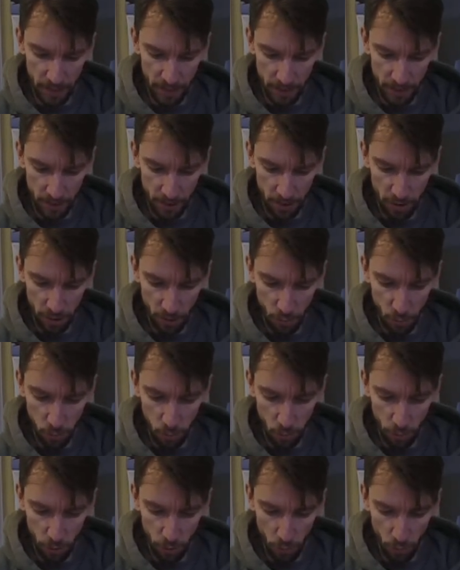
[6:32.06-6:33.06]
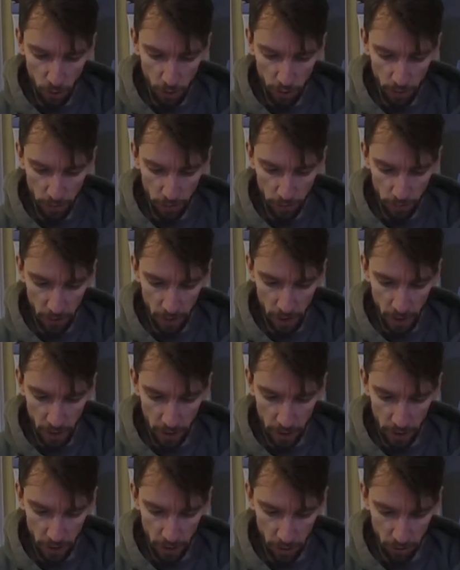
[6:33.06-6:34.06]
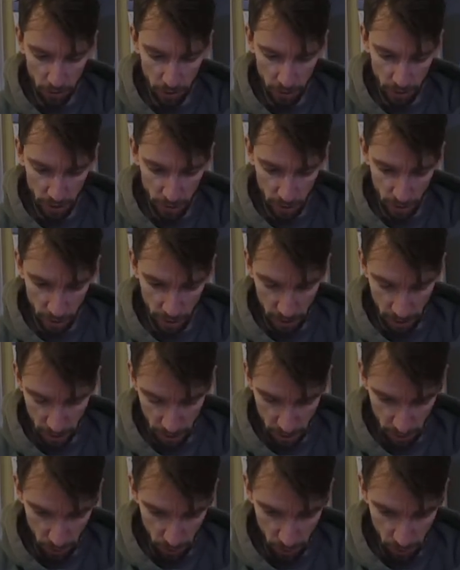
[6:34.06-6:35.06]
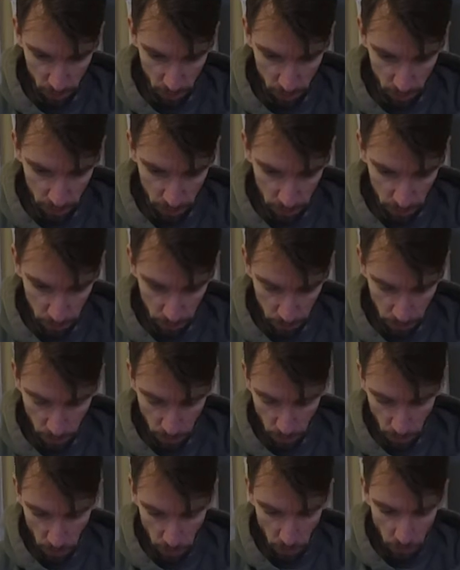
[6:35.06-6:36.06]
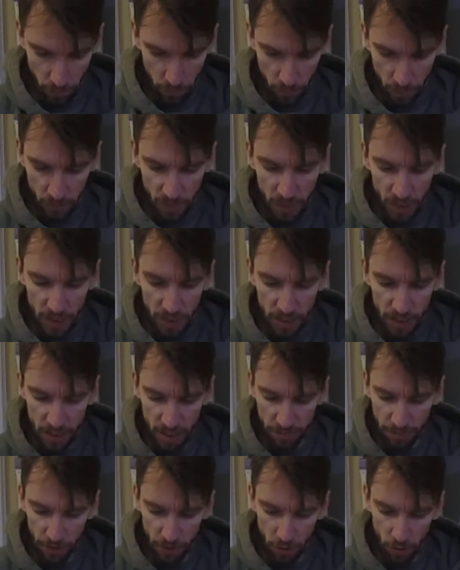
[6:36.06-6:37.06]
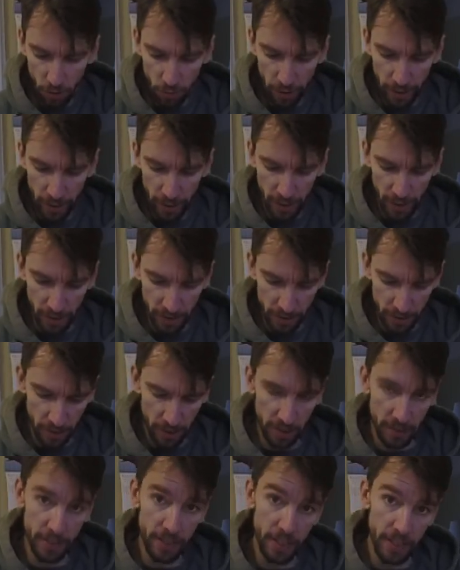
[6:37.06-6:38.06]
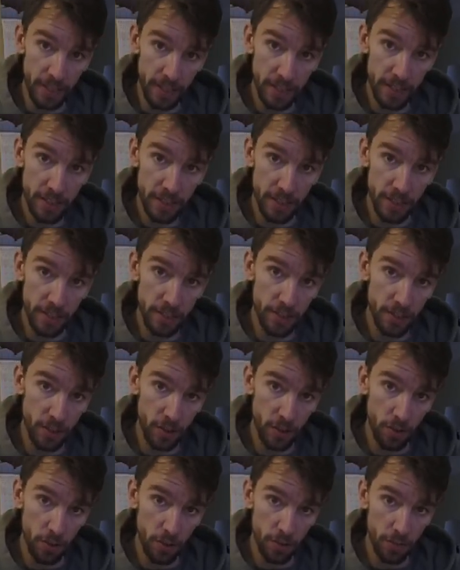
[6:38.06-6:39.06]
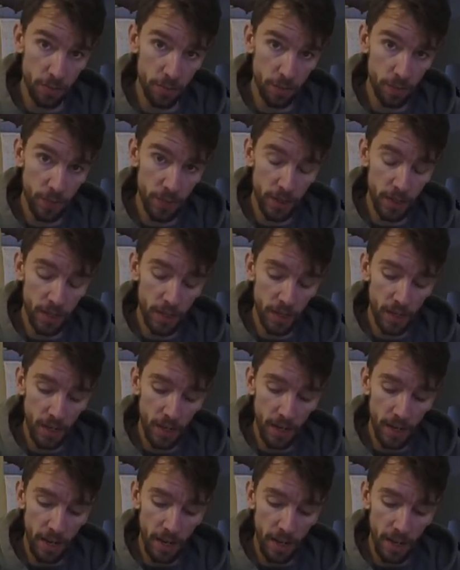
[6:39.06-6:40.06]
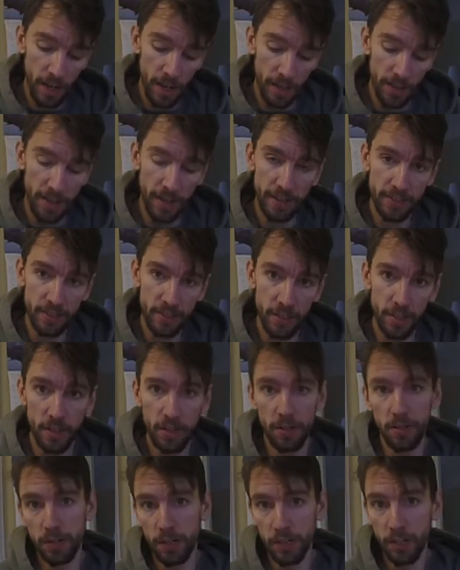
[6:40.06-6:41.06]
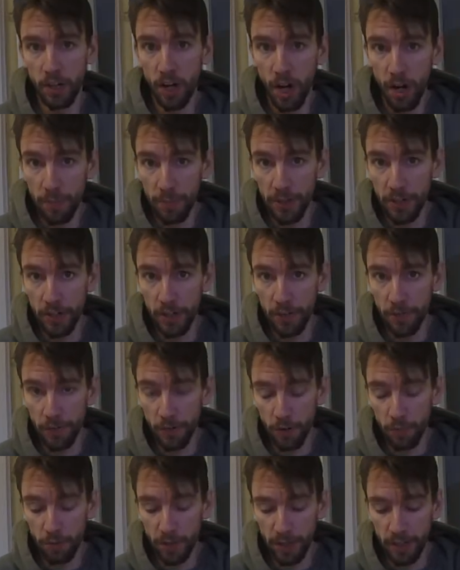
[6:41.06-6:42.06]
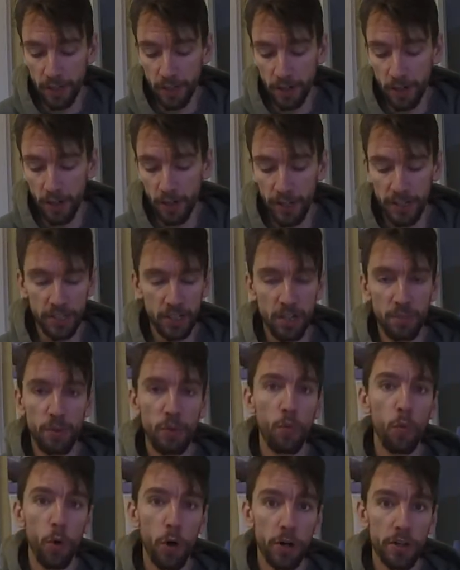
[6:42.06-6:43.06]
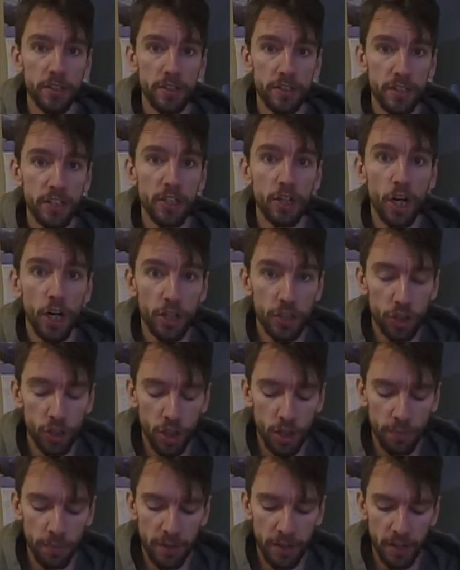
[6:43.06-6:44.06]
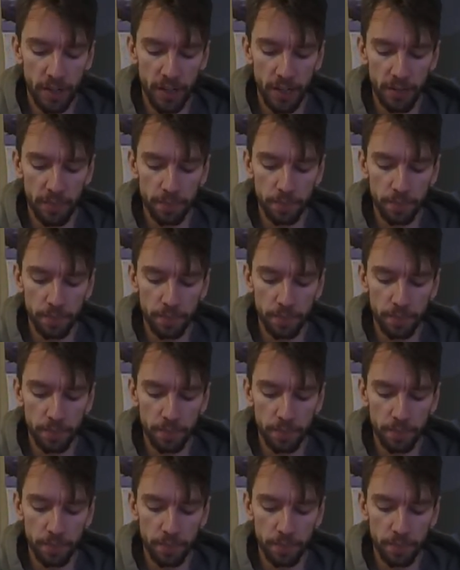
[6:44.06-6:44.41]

stone. You want it flush, so it's like a smooth. Because if you go right in, it's going to dig into the stone, and that's going to not be good for your blade at all. That's going to be worse than not sharpening